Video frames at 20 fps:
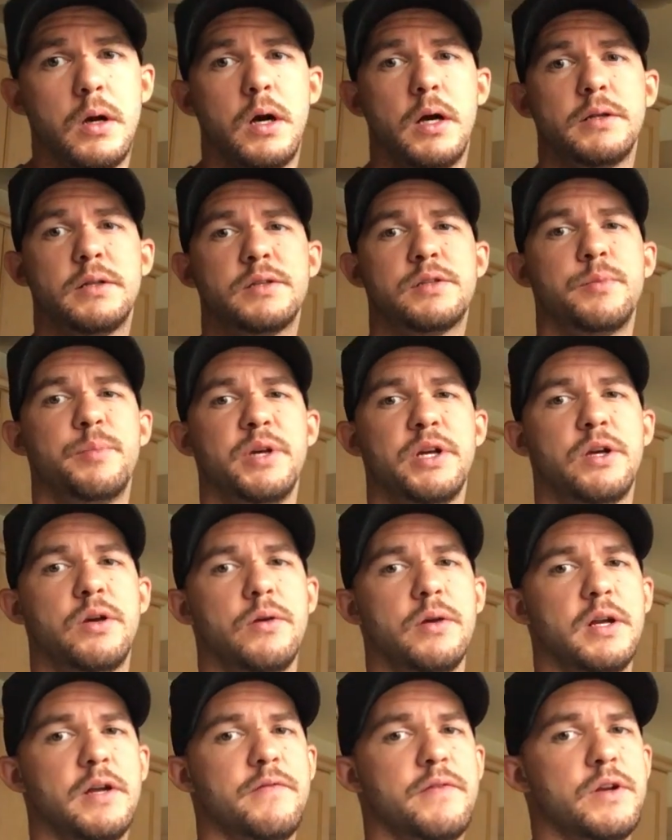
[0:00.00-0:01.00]
Alright, this would be
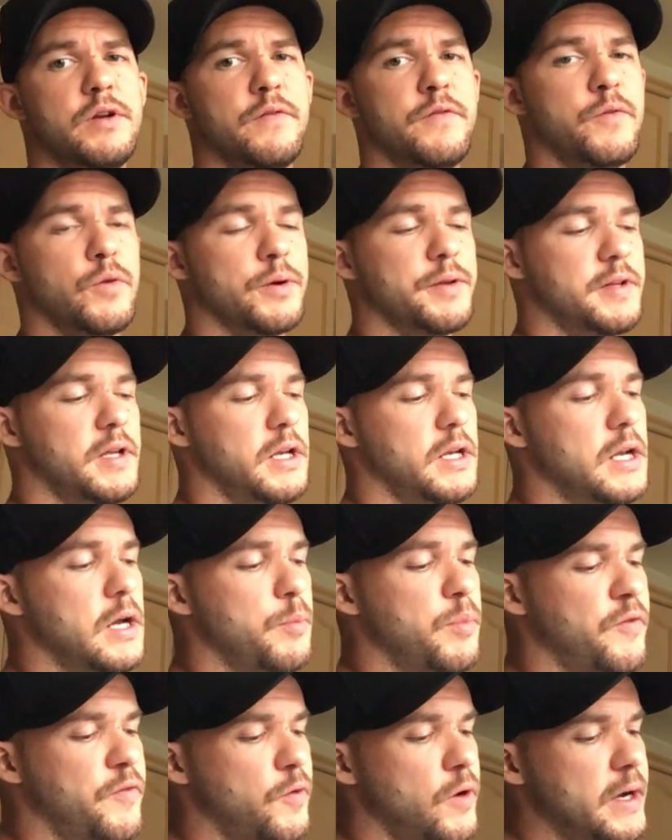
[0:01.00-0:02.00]
Q&A video 14.
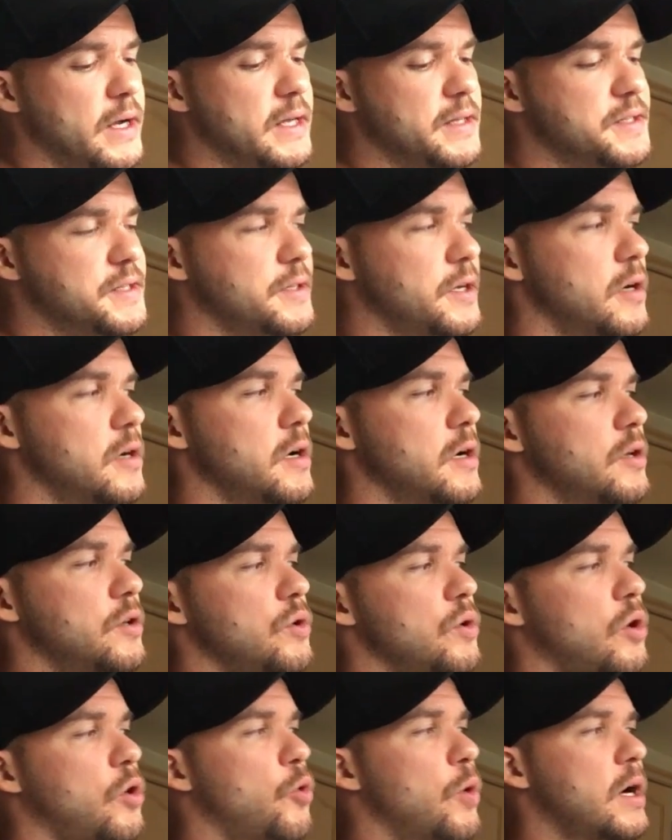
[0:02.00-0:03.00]
Now, before I get started, I'm going to
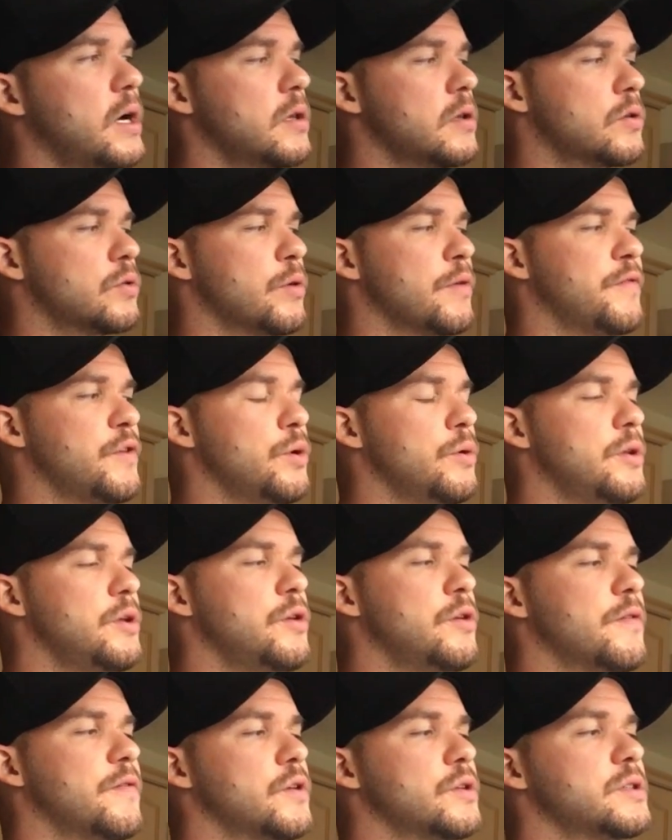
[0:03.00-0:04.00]
do a quick little review of the
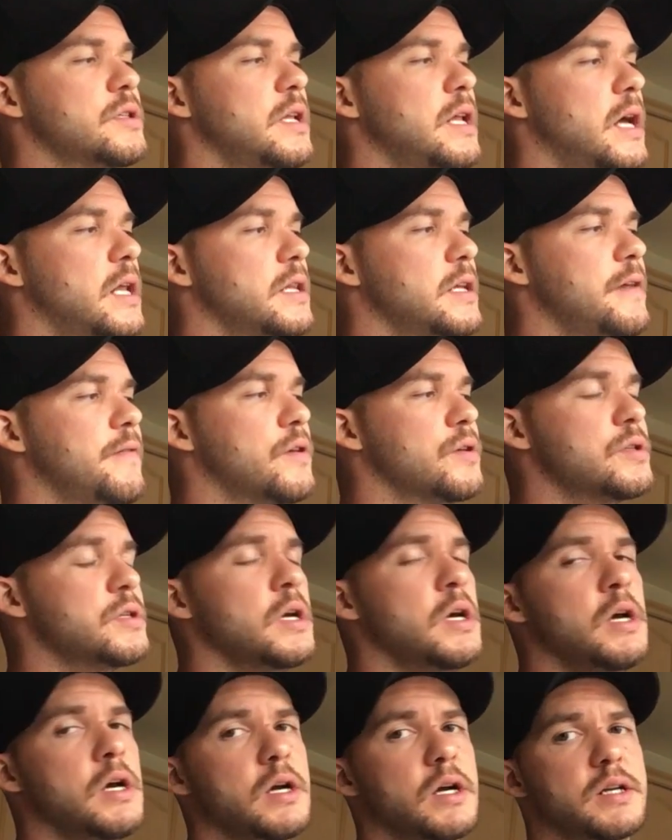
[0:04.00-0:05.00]
universal law of levers
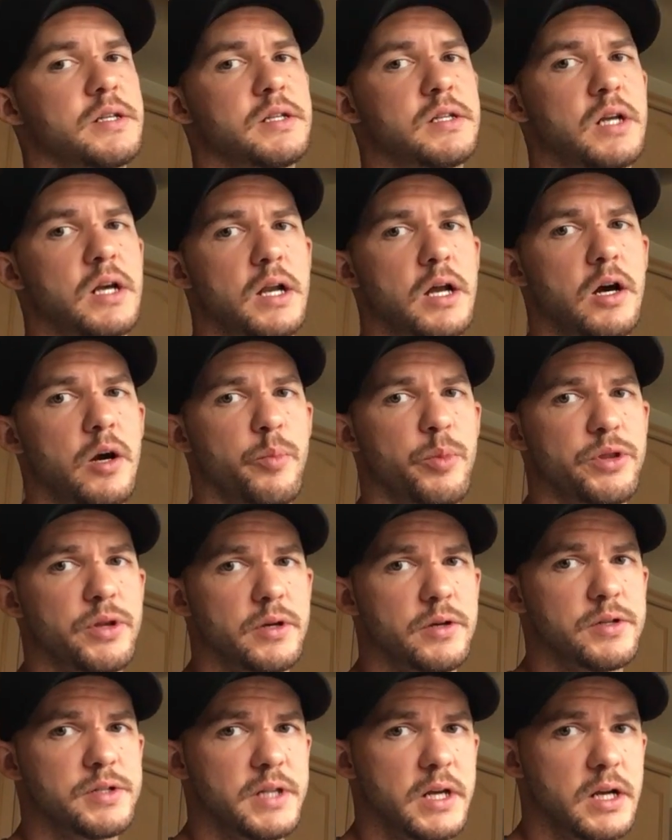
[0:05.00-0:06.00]
because it's going to help with
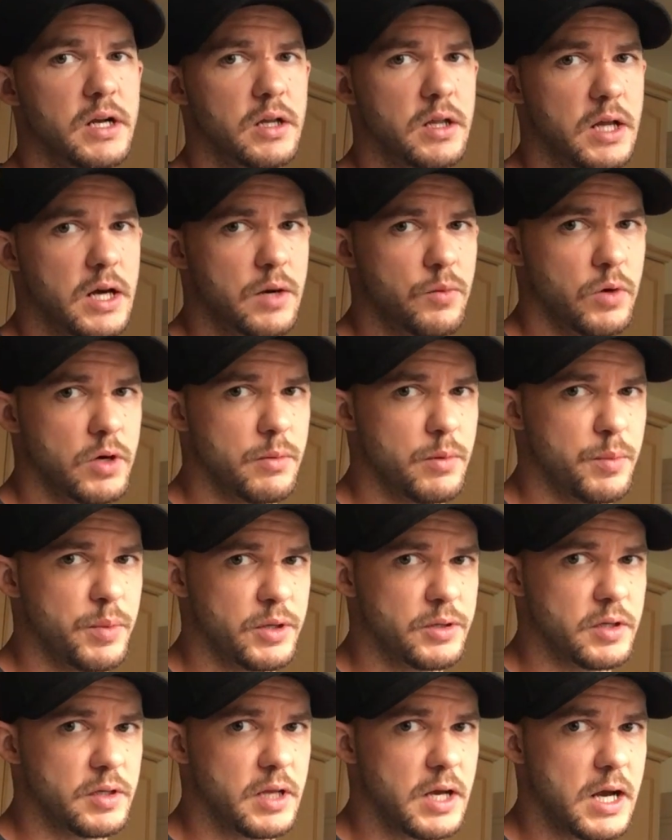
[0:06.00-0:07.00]
understanding a lot of what I'm
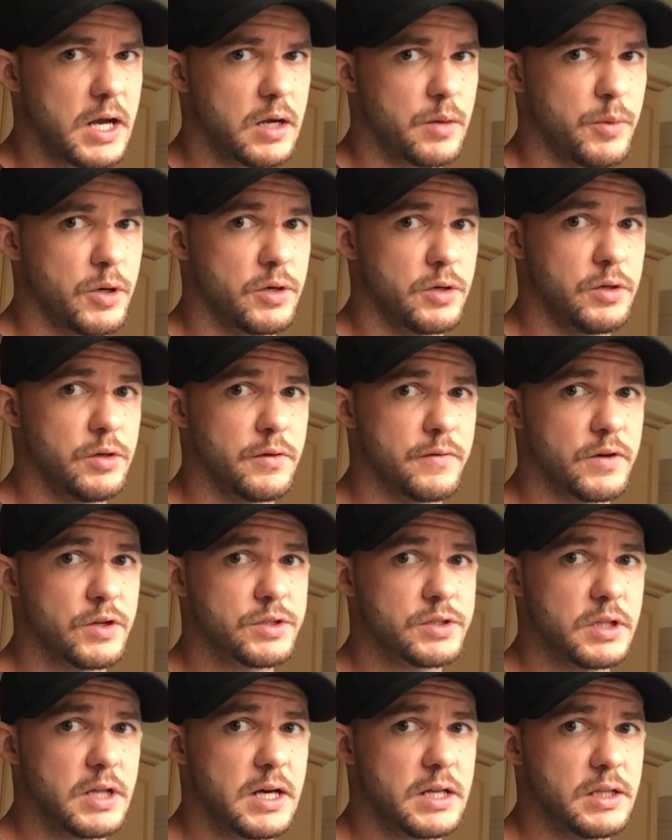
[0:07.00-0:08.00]
about to talk about. In
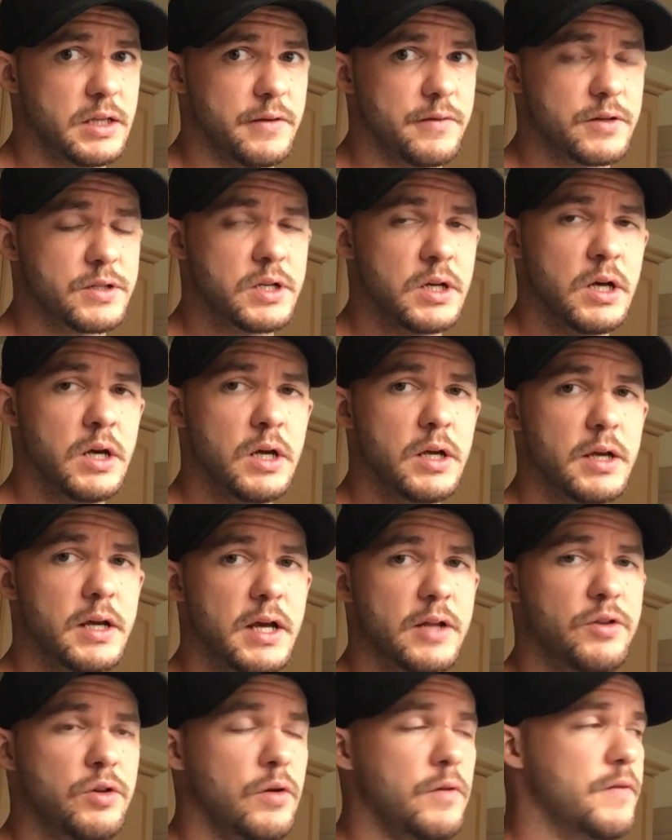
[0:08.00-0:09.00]
universal law of levers, you
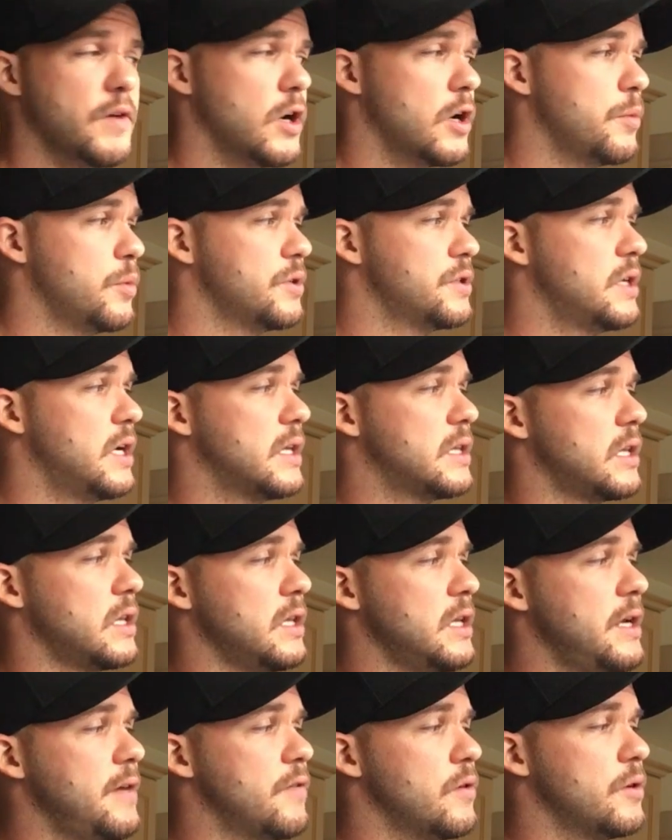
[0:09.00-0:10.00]
got two variables. You got the
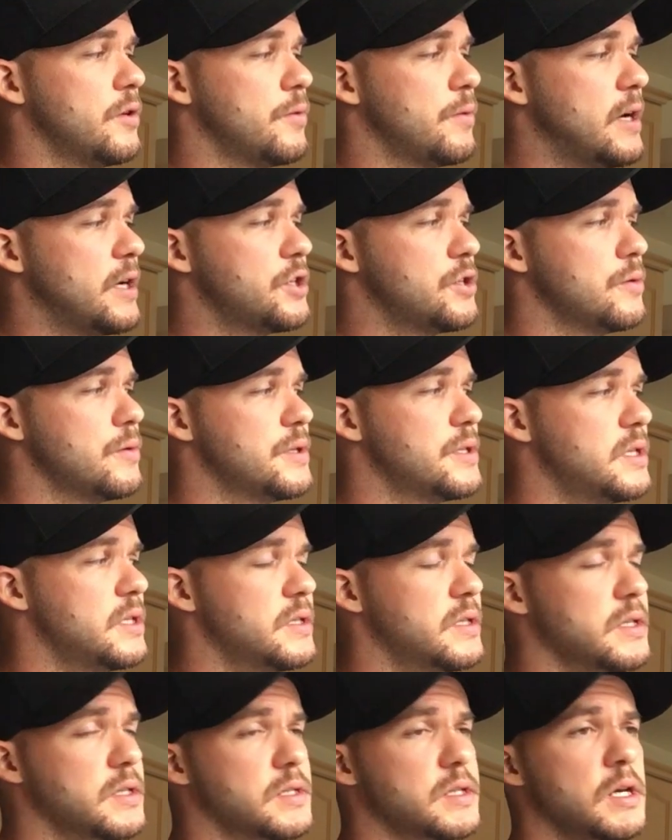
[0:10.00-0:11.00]
lever and direction of
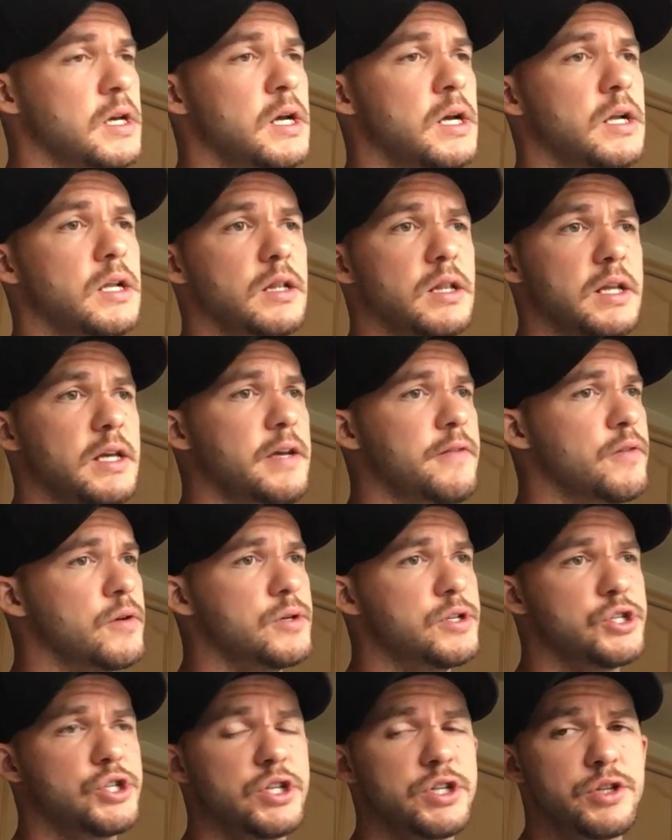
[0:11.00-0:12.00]
resistance. Lever
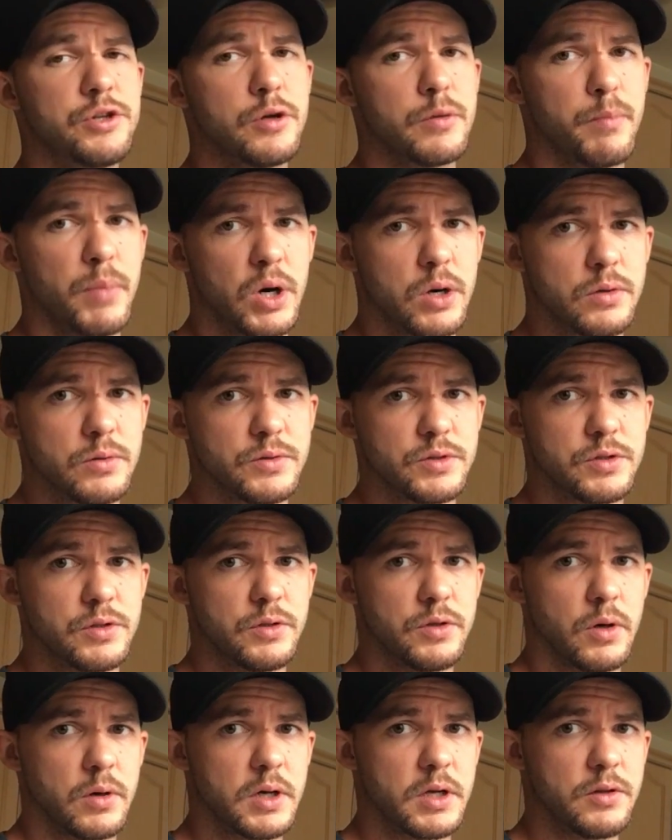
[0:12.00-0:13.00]
is just your bones.
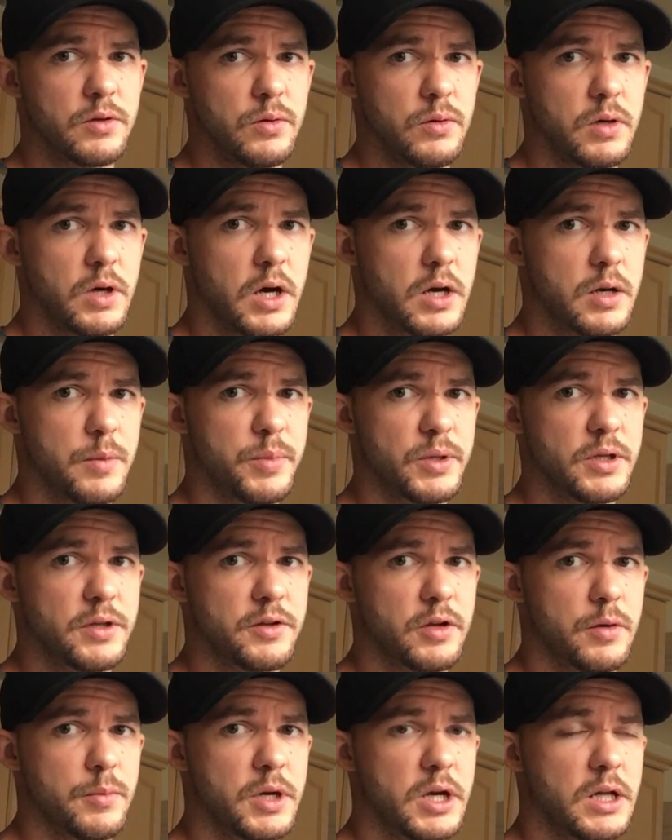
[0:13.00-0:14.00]
Don't get too caught up on the
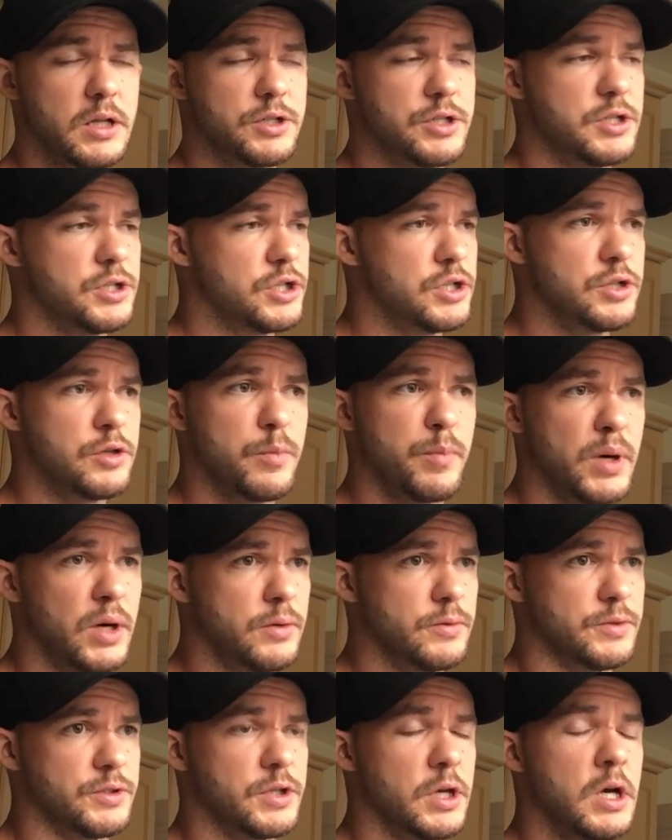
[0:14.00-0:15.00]
terminology. It's just your
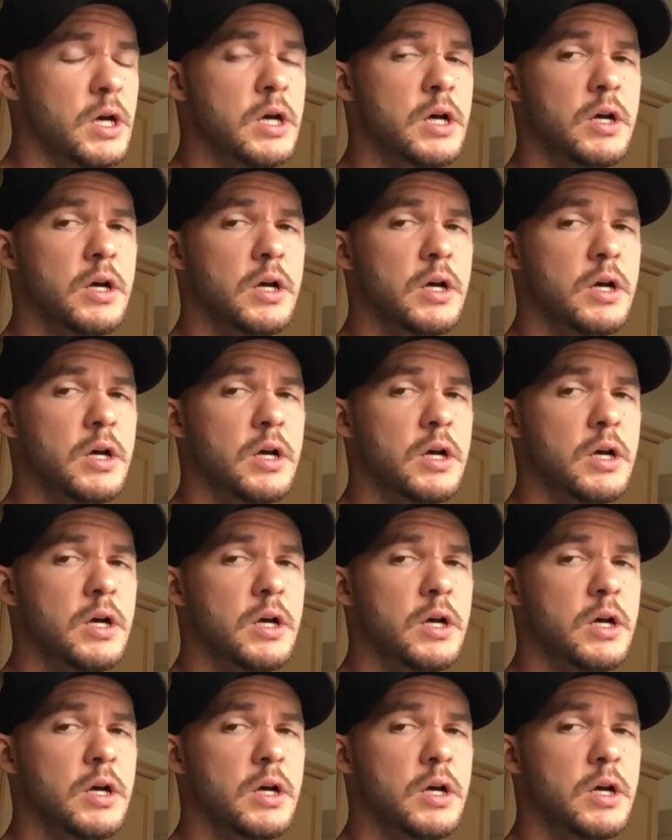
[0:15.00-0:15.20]
bones.